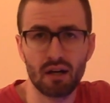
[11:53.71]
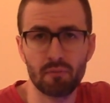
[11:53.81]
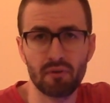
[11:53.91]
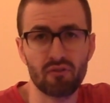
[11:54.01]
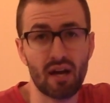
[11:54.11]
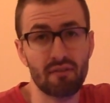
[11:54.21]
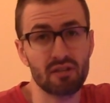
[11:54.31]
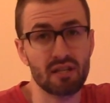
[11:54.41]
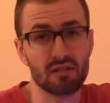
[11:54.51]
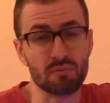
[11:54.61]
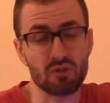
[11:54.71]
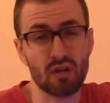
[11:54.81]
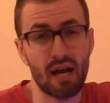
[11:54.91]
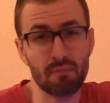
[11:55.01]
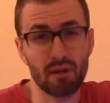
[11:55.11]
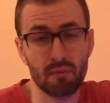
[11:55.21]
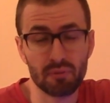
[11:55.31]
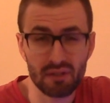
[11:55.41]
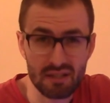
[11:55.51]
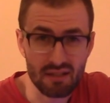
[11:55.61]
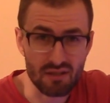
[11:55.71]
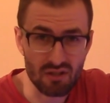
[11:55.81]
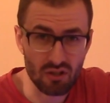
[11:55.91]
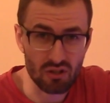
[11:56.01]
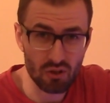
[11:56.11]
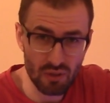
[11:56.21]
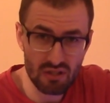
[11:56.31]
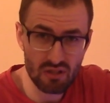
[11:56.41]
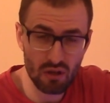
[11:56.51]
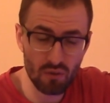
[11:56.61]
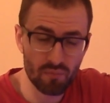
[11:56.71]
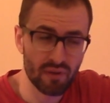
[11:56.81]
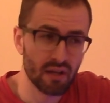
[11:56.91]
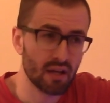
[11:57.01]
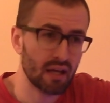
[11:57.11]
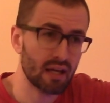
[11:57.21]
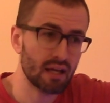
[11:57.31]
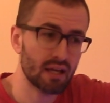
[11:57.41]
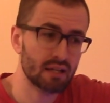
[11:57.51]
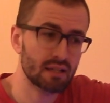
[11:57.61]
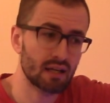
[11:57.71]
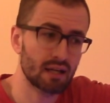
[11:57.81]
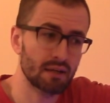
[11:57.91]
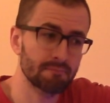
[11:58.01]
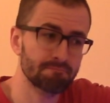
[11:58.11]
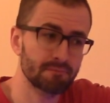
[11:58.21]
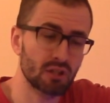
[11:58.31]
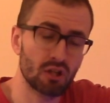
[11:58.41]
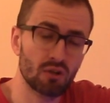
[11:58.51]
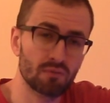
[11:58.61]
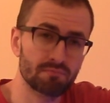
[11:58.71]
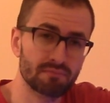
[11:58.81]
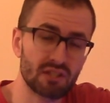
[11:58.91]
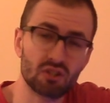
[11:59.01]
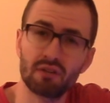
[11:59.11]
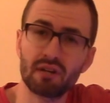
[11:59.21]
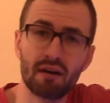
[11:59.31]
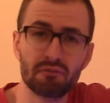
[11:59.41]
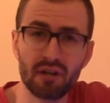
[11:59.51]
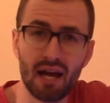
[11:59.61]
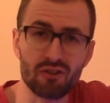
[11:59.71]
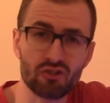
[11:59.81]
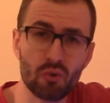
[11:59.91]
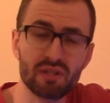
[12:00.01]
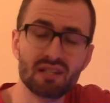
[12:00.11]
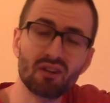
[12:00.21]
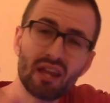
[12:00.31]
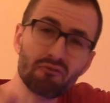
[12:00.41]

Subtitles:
If you haven't yet subscribed, please consider doing so. And, that's all I've got for now. So until a